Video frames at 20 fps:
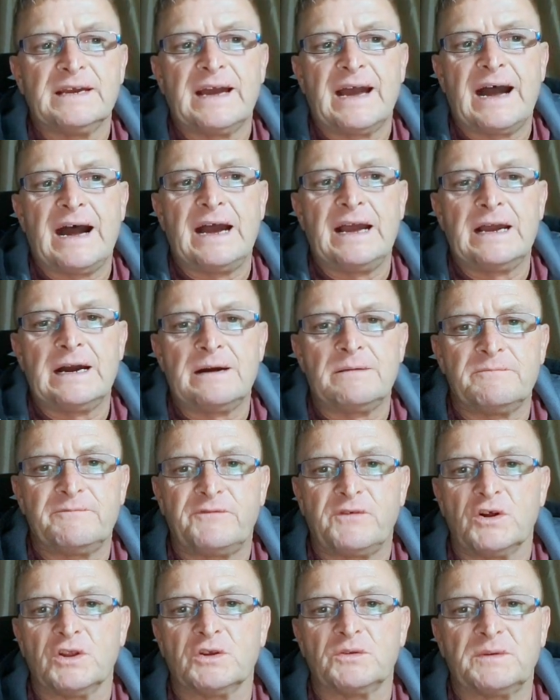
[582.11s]
I am
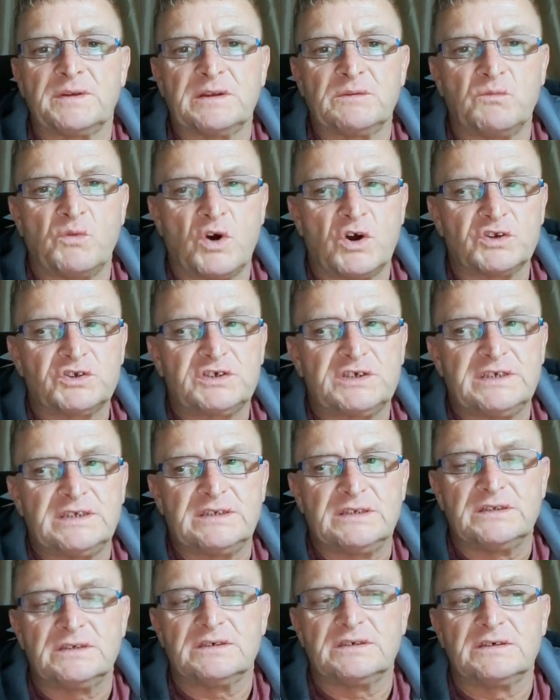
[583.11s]
following and
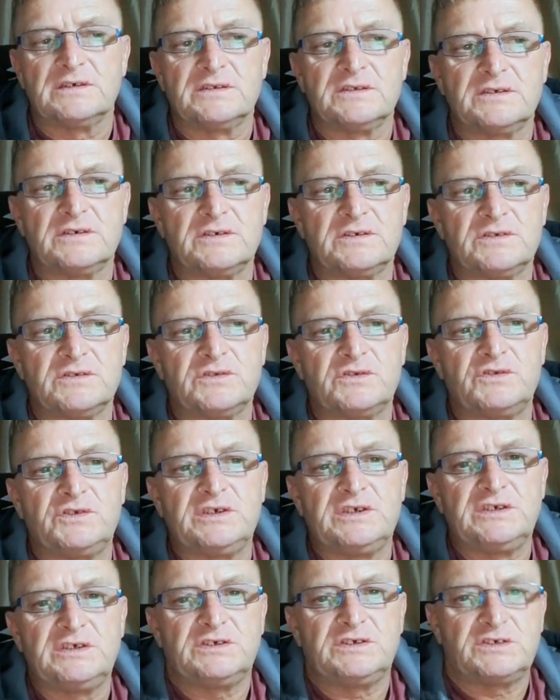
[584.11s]
watching
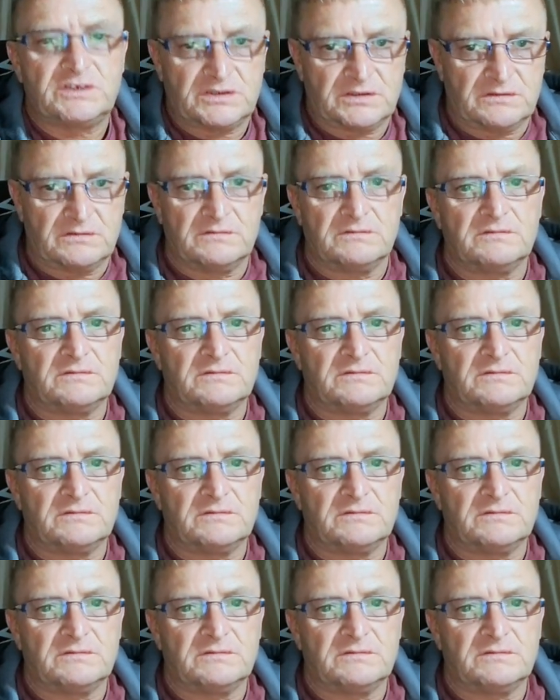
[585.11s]
these